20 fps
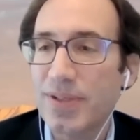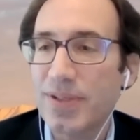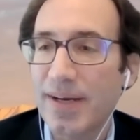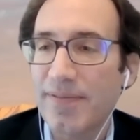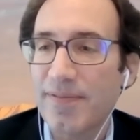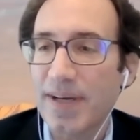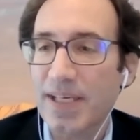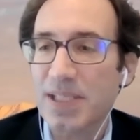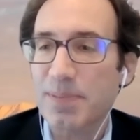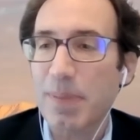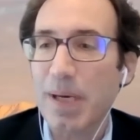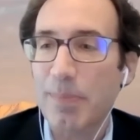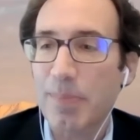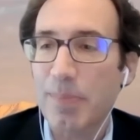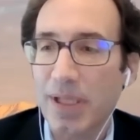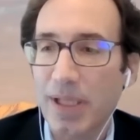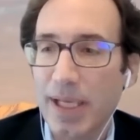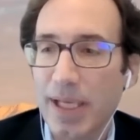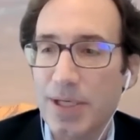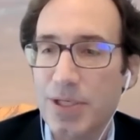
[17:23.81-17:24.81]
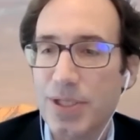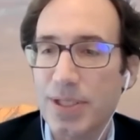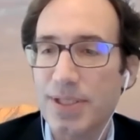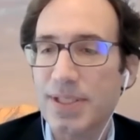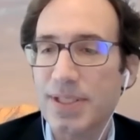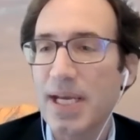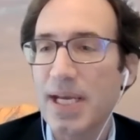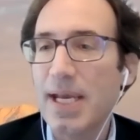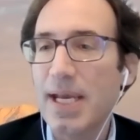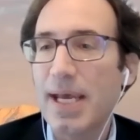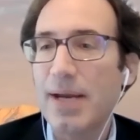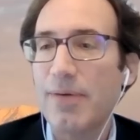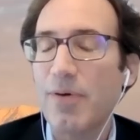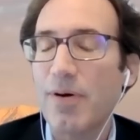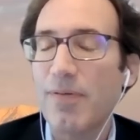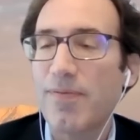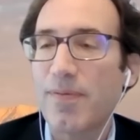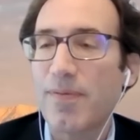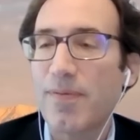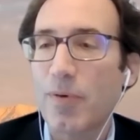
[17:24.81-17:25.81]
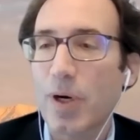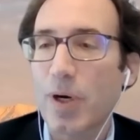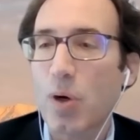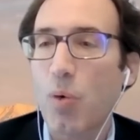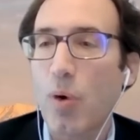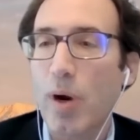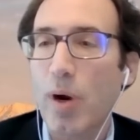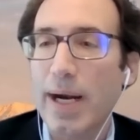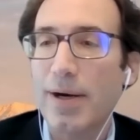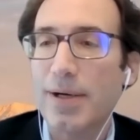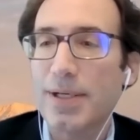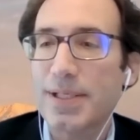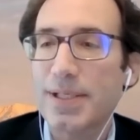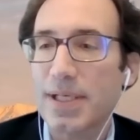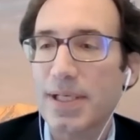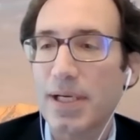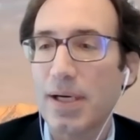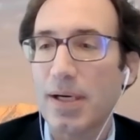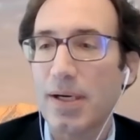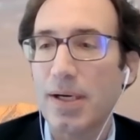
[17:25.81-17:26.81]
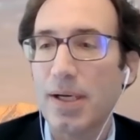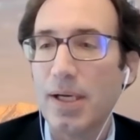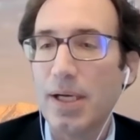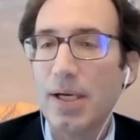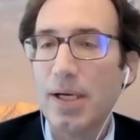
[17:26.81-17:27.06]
that affects populations and requires a